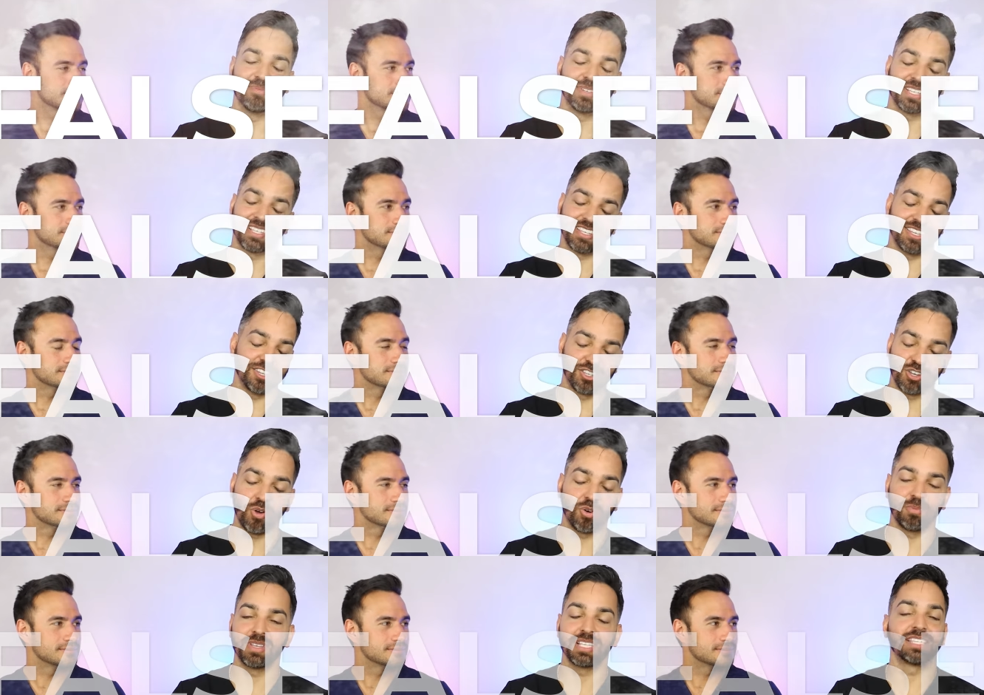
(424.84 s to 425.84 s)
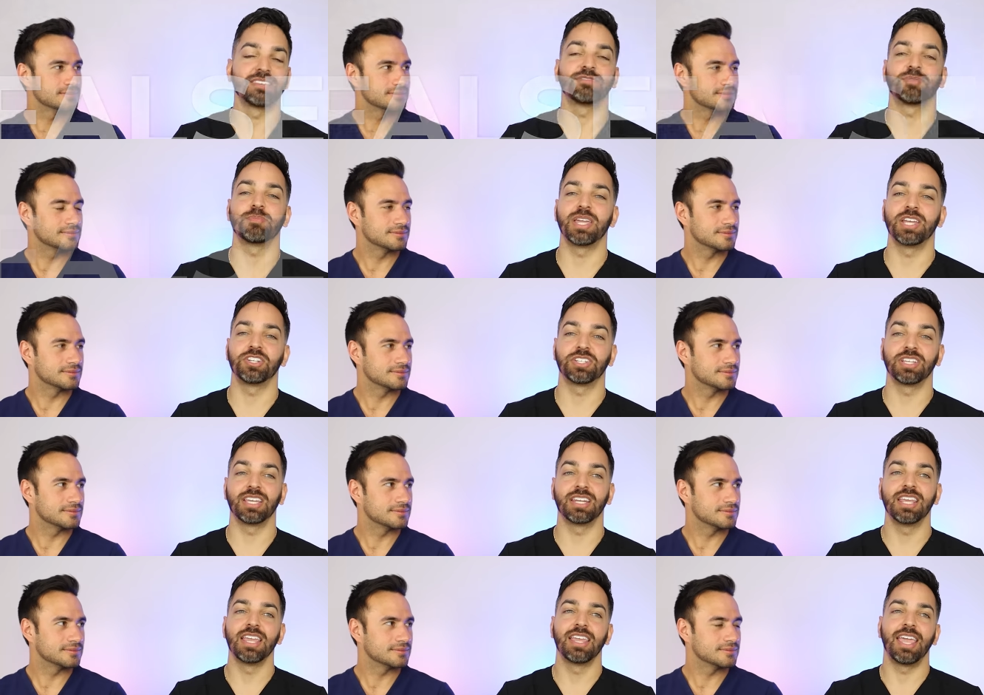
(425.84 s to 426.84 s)
Speaker 1: just total
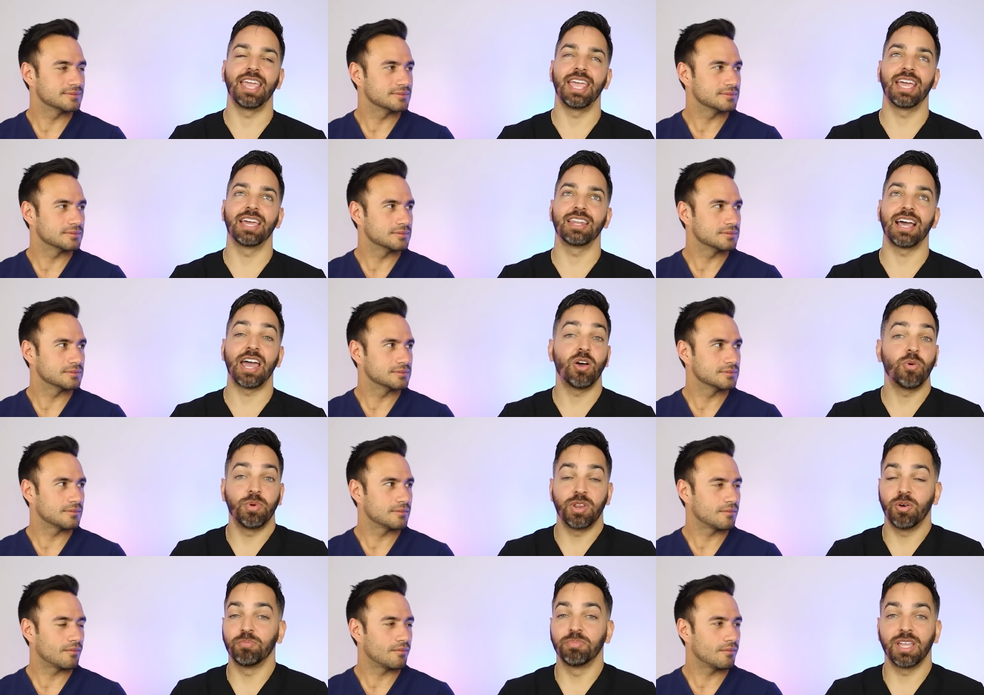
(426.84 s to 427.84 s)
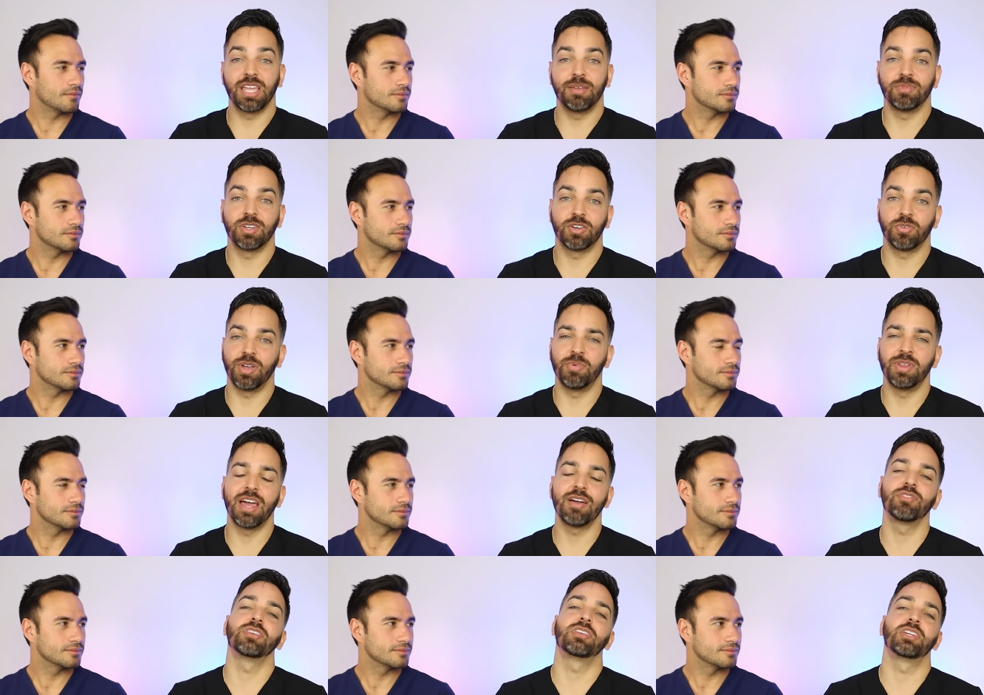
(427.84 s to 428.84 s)
misinformation. And we don't blame the creator.
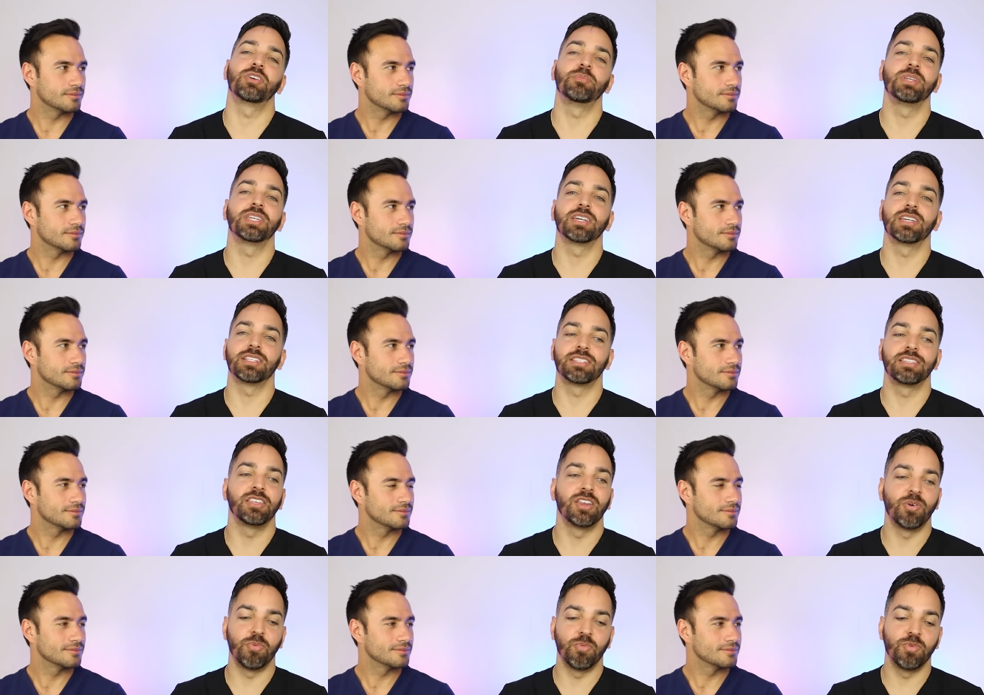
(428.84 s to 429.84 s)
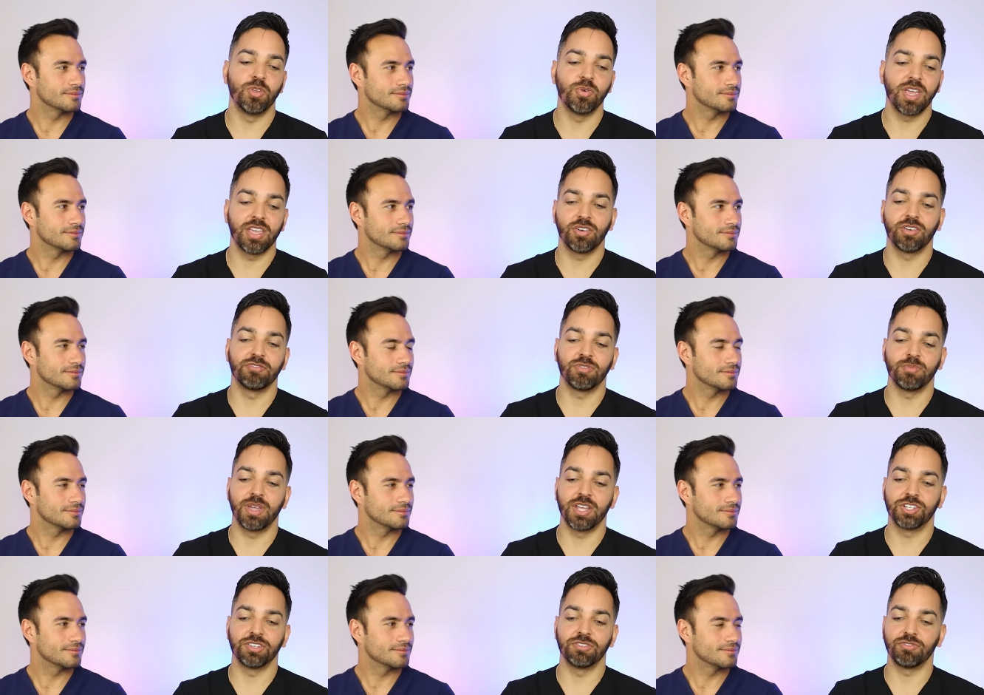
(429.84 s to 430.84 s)
We never do, because you get your
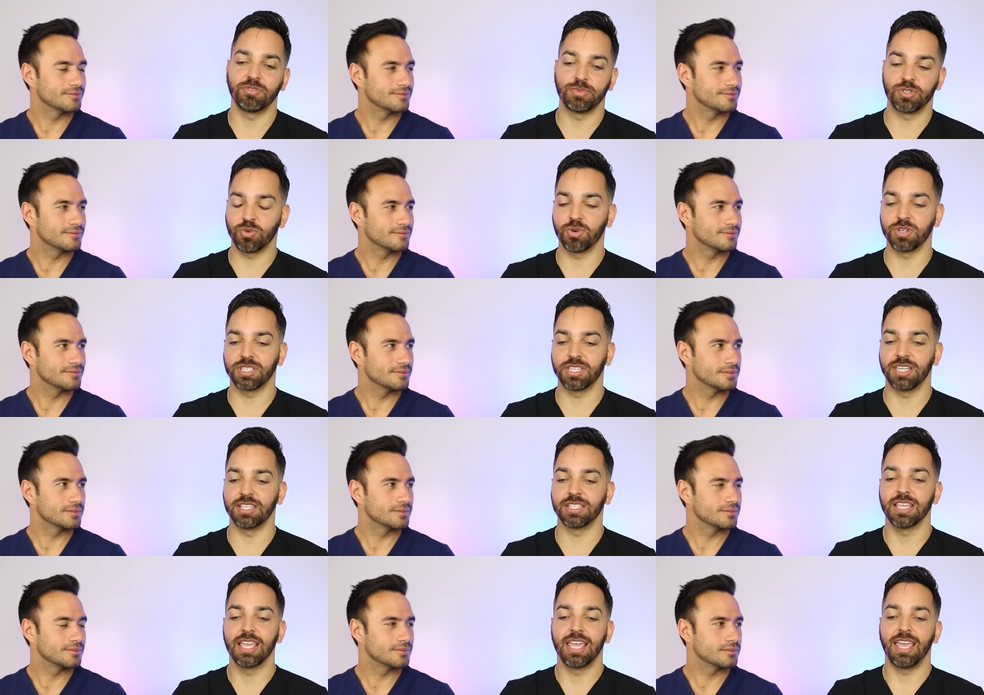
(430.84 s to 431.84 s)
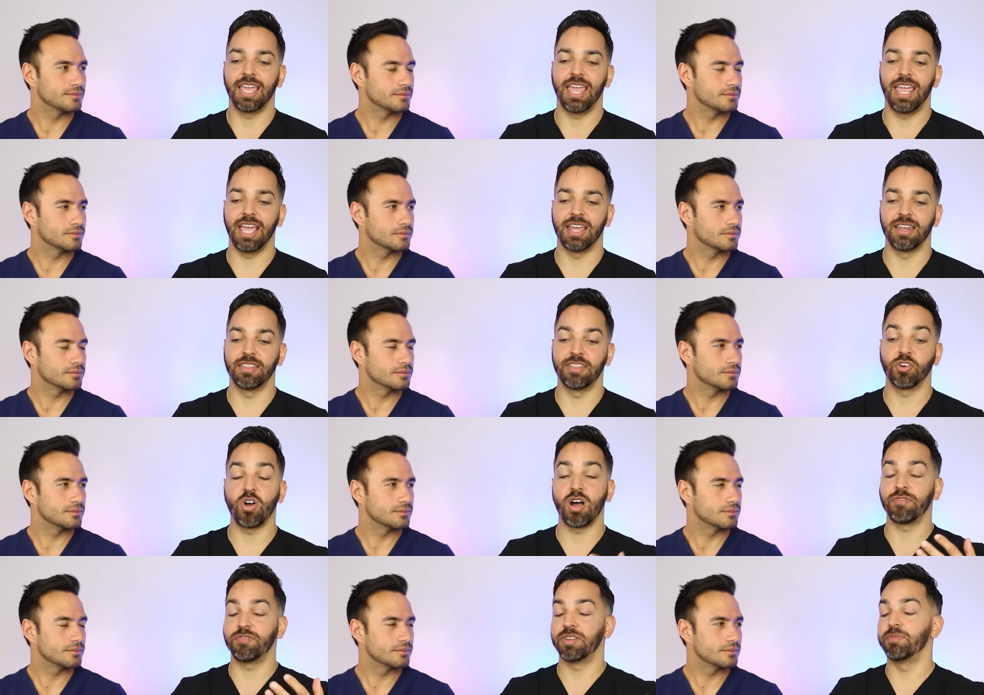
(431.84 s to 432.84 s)
information from sources, and
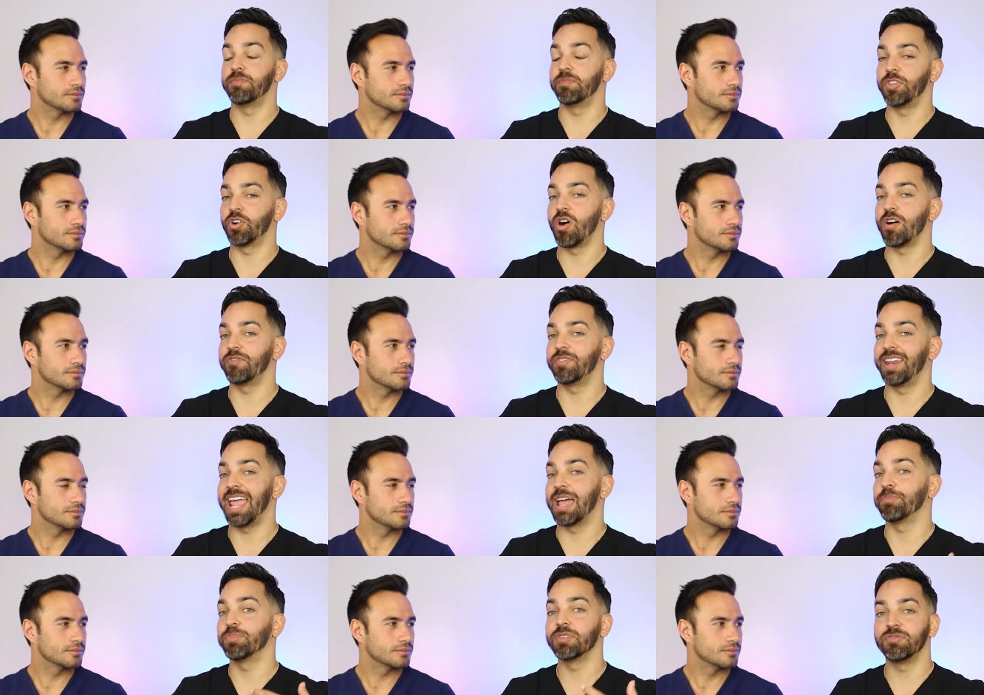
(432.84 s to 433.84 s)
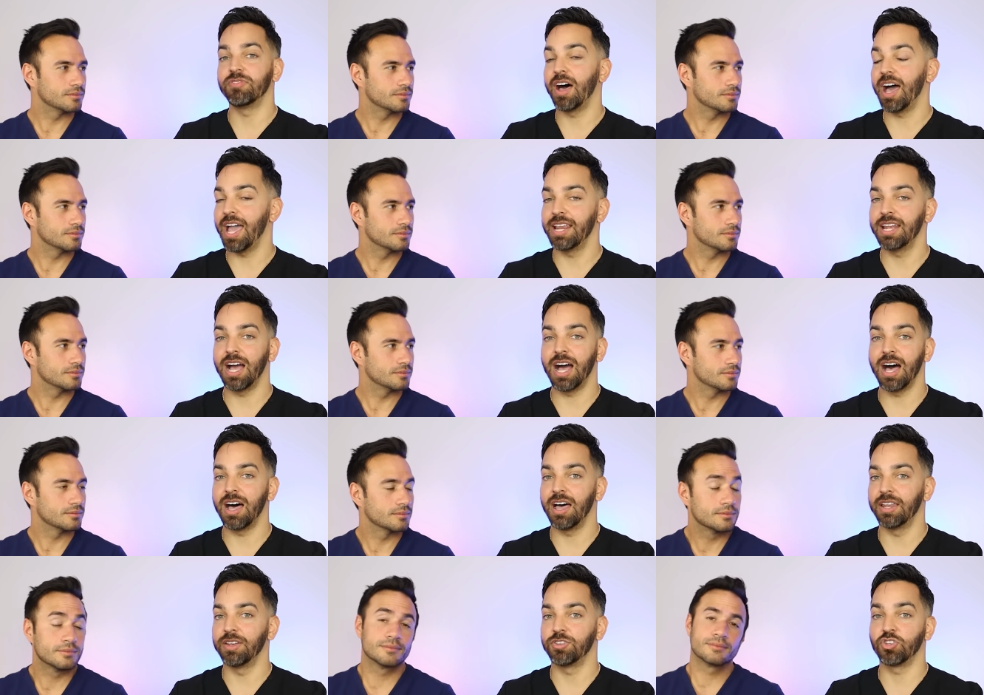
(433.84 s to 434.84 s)
they're often amplified
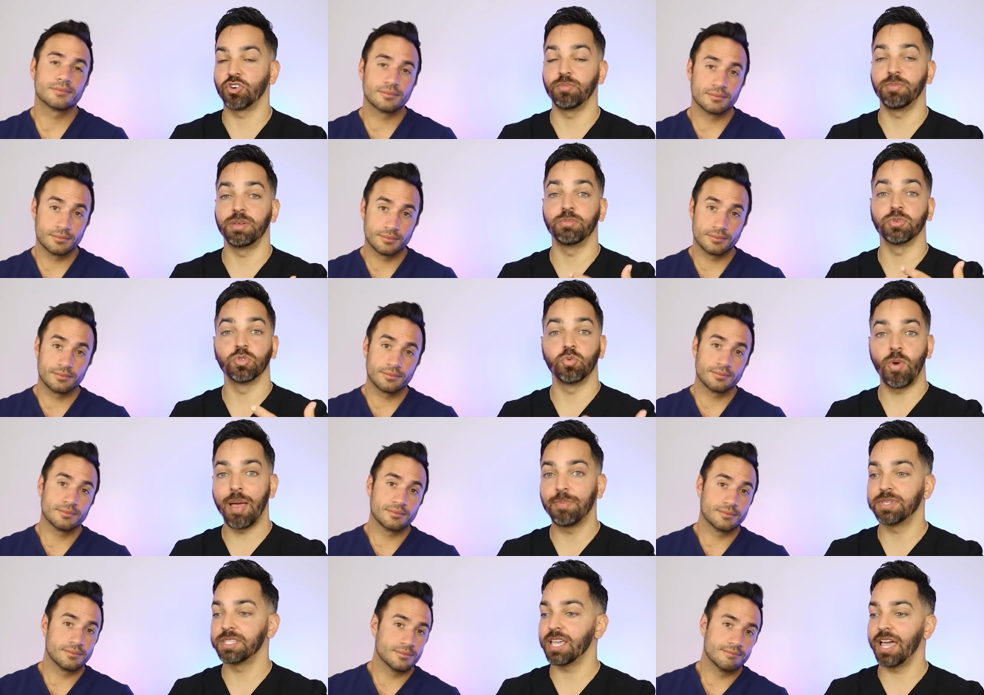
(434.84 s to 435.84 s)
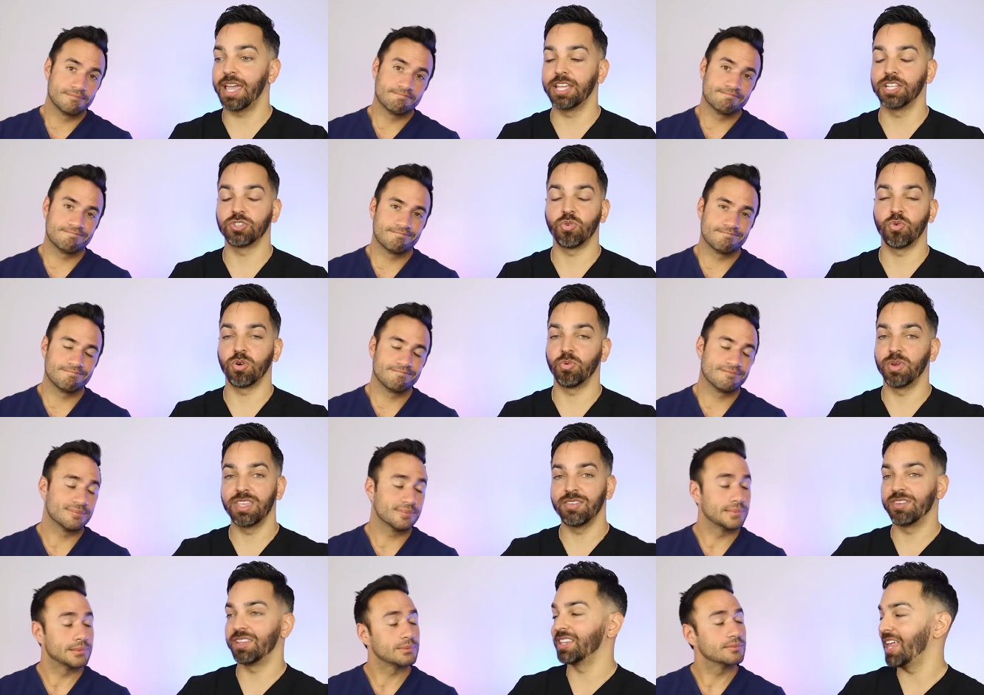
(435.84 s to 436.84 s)
on certain people's websites, or
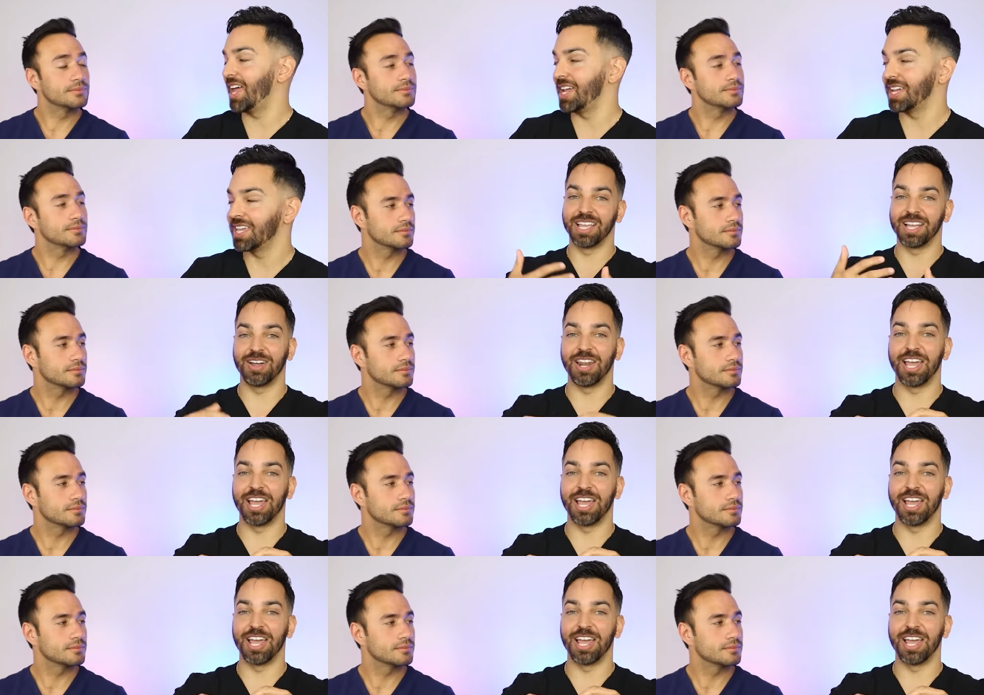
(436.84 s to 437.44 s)
we even like when